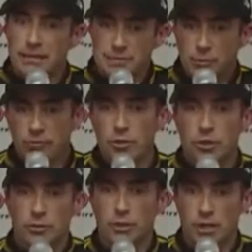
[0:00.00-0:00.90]
There's more
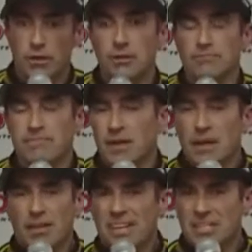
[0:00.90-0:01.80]
vertical load.
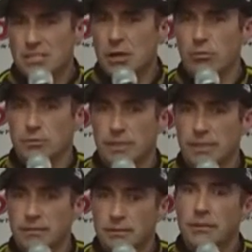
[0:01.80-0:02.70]
I think it just helps
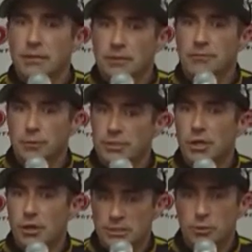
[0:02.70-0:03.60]
me feel the
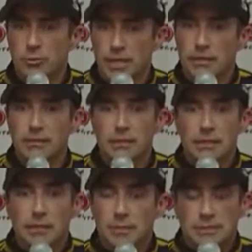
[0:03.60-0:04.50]
tires a little better.
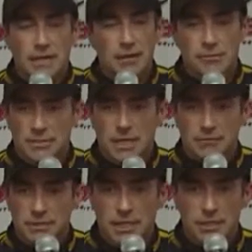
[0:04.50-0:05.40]
But today was a
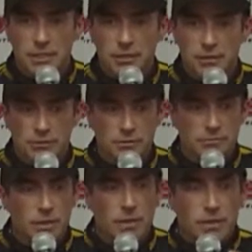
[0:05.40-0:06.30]
tough day. You know, the
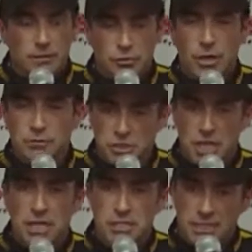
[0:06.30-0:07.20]
track was
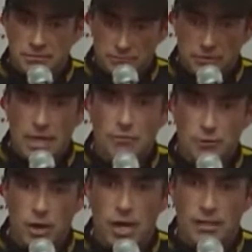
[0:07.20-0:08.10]
changing every
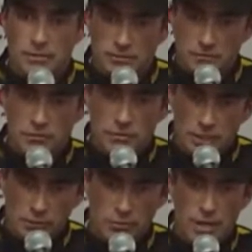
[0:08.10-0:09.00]
run, you
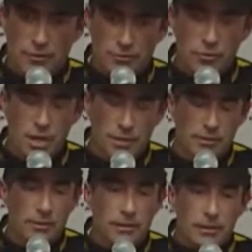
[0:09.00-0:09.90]
know, throughout the
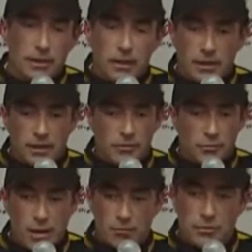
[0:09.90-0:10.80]
run. The
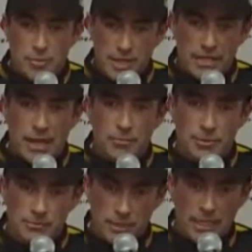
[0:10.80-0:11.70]
rubber was picking up,
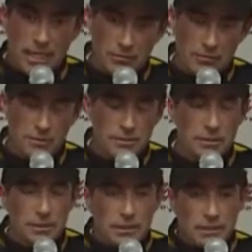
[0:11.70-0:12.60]
and my car was
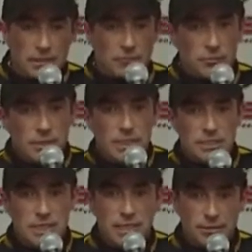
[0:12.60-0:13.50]
getting really
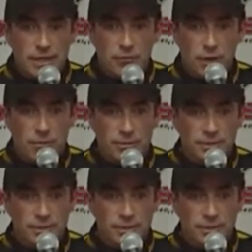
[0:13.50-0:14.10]
slick on that rubber.